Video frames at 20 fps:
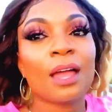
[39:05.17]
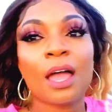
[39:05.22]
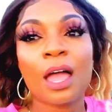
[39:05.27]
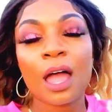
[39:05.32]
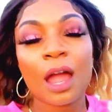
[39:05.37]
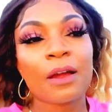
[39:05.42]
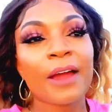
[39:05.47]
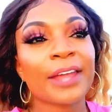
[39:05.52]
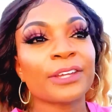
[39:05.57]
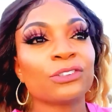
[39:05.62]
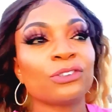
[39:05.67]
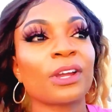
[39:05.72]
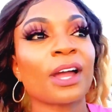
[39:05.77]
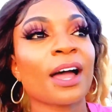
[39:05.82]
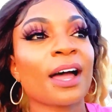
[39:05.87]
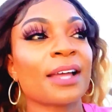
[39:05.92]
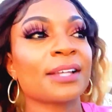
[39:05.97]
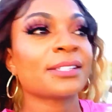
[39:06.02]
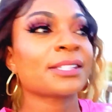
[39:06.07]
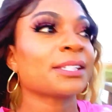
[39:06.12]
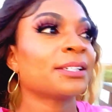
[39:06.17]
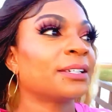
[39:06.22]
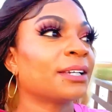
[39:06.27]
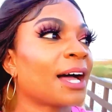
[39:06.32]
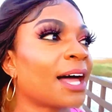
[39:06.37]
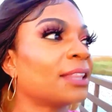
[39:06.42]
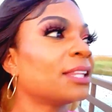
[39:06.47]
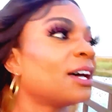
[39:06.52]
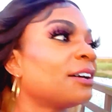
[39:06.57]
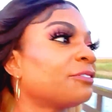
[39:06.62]
All right, you guys,
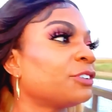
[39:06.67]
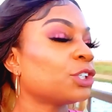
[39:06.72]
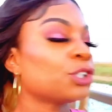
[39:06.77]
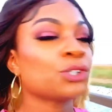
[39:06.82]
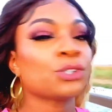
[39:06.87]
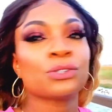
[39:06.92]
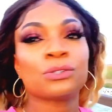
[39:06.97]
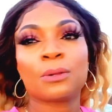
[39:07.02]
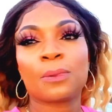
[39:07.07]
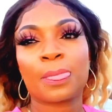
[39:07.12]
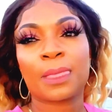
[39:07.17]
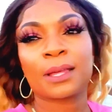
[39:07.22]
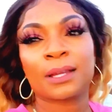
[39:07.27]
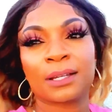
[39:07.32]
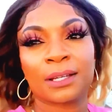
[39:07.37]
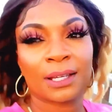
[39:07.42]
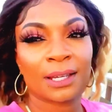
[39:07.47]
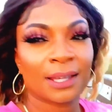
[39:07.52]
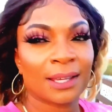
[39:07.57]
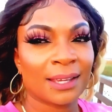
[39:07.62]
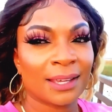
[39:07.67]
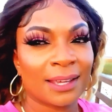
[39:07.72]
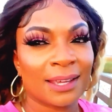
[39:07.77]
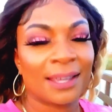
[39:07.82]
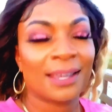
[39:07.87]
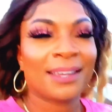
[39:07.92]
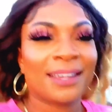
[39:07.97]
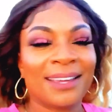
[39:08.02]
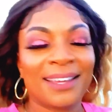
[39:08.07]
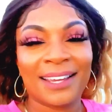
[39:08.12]
I love you.
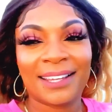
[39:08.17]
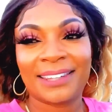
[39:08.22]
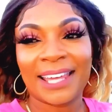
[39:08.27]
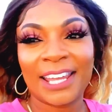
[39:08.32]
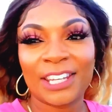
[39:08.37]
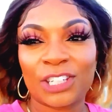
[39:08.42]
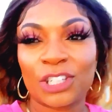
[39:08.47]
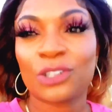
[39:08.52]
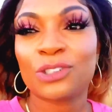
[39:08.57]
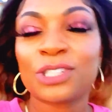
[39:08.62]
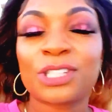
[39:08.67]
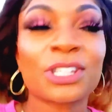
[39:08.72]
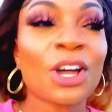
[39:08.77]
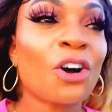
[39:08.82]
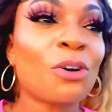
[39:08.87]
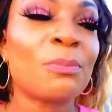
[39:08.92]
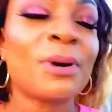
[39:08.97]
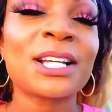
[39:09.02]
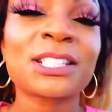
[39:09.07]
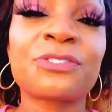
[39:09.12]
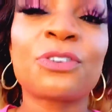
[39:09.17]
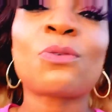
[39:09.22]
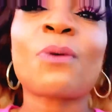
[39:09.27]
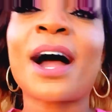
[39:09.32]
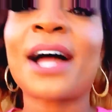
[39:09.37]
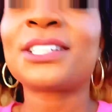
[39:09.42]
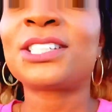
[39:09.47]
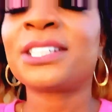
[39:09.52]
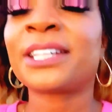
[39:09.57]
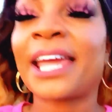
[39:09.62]
Thank you so much for
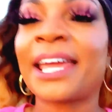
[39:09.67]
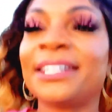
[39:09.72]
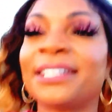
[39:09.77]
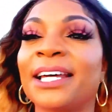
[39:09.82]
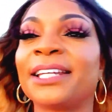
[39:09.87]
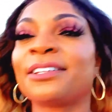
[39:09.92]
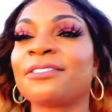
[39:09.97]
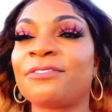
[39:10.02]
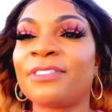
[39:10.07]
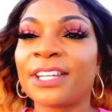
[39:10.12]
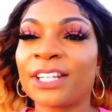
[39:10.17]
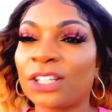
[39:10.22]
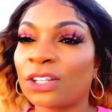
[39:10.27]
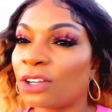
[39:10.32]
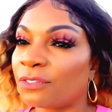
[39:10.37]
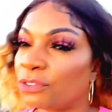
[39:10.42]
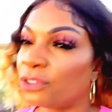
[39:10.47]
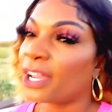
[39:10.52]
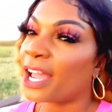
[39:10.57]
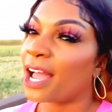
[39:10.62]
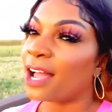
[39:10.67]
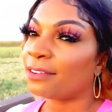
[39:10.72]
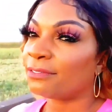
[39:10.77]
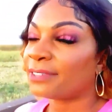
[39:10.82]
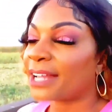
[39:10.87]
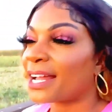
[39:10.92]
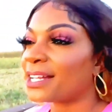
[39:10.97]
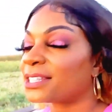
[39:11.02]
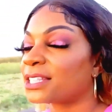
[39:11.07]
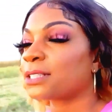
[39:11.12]
watching another video. If you have
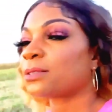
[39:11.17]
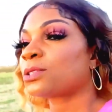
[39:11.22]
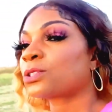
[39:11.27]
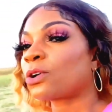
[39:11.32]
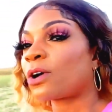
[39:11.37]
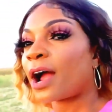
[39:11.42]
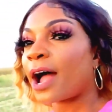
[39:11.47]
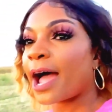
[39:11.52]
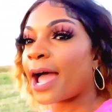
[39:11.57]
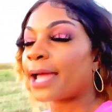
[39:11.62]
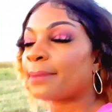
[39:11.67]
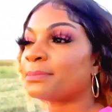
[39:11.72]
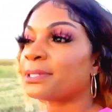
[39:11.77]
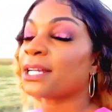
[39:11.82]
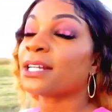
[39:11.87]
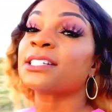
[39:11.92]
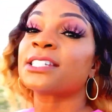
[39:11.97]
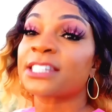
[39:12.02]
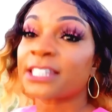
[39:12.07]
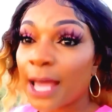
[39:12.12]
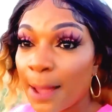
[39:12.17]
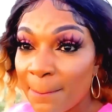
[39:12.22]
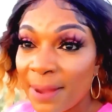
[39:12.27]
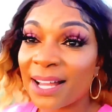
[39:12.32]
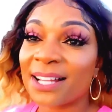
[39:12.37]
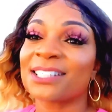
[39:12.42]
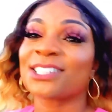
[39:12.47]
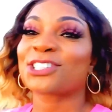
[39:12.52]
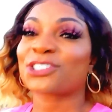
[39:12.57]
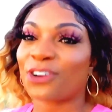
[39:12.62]
not subscribed,
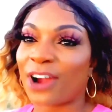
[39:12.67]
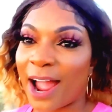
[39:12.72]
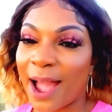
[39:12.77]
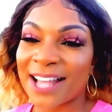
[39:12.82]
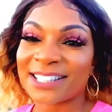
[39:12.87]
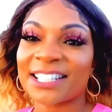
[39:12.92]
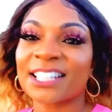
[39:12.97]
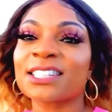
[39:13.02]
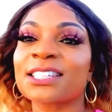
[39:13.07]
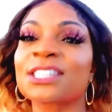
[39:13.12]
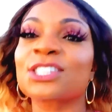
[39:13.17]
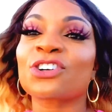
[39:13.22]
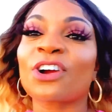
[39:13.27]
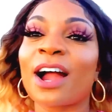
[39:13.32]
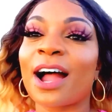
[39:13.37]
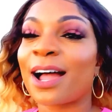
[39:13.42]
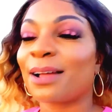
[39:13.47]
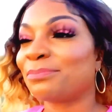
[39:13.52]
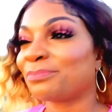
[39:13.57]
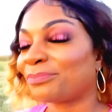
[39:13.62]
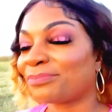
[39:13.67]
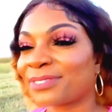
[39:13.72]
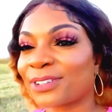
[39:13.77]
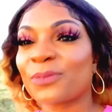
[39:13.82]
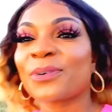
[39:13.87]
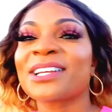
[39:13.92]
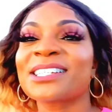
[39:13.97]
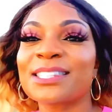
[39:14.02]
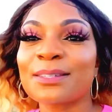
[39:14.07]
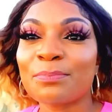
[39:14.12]
subscribe. I said subscribe.
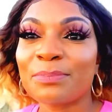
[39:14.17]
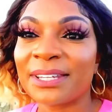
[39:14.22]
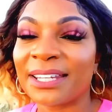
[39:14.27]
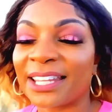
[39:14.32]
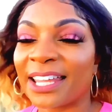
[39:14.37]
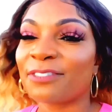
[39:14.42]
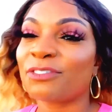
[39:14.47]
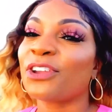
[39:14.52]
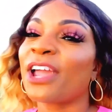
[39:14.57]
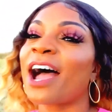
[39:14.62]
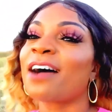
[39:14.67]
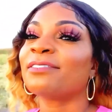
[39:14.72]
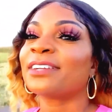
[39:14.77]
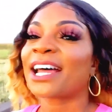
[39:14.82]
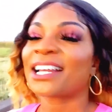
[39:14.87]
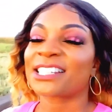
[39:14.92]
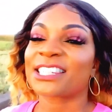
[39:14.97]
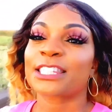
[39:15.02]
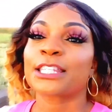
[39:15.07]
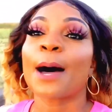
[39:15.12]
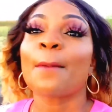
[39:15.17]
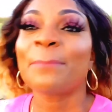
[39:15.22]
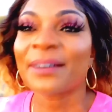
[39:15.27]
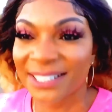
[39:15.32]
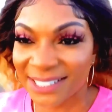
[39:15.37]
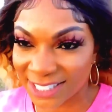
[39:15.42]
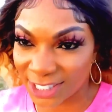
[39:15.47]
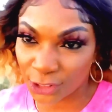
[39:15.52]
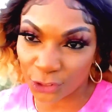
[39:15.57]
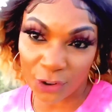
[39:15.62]
Where's the B? If you have not
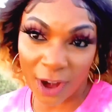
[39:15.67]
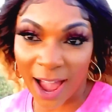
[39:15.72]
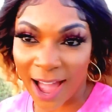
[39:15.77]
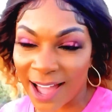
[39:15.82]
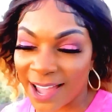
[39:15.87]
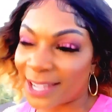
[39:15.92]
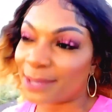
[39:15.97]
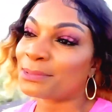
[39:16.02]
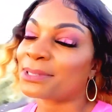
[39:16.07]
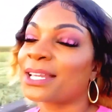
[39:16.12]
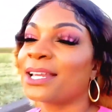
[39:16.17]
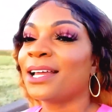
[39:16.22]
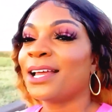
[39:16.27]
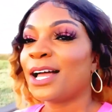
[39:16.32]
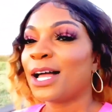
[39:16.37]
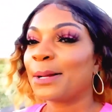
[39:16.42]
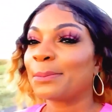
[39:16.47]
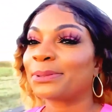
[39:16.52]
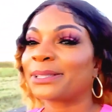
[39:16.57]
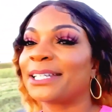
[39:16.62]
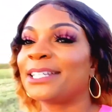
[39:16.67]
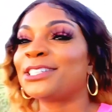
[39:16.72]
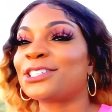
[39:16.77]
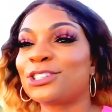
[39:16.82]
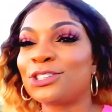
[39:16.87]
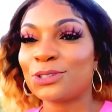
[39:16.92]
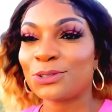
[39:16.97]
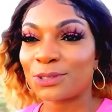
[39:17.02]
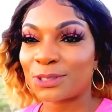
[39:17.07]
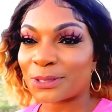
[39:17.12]
subscribed, please
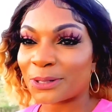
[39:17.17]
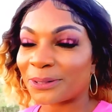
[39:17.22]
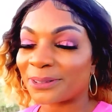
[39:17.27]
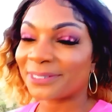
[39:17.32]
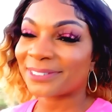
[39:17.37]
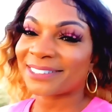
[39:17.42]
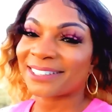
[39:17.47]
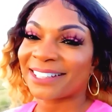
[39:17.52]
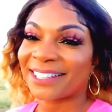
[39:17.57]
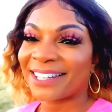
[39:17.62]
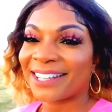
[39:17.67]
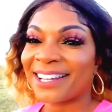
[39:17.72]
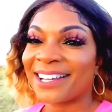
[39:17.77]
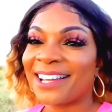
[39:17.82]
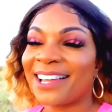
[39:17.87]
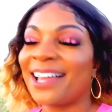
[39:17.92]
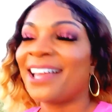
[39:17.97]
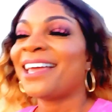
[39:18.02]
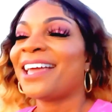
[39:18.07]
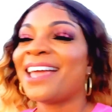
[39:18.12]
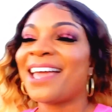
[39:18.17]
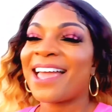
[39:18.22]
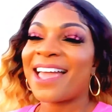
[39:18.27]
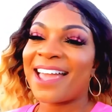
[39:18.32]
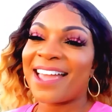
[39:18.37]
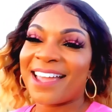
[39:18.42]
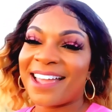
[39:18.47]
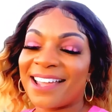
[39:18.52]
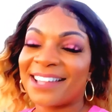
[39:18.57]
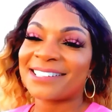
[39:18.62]
do so.
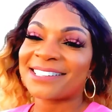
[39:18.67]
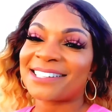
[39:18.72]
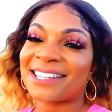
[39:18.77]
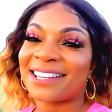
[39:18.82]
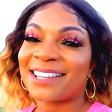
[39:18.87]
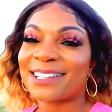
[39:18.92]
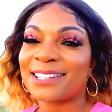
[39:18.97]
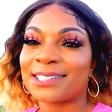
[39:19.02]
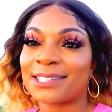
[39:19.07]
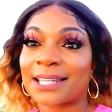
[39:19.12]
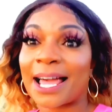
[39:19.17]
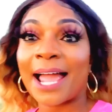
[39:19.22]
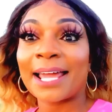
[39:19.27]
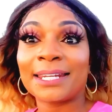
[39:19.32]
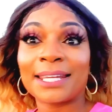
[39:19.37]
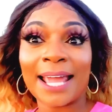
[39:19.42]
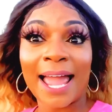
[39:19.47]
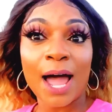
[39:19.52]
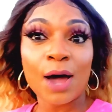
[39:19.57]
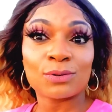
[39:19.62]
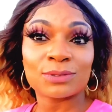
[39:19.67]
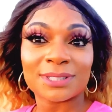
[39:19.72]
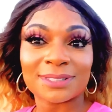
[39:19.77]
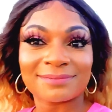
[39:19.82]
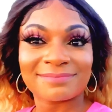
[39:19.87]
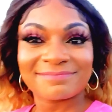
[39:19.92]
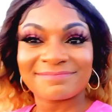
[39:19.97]
And signing out.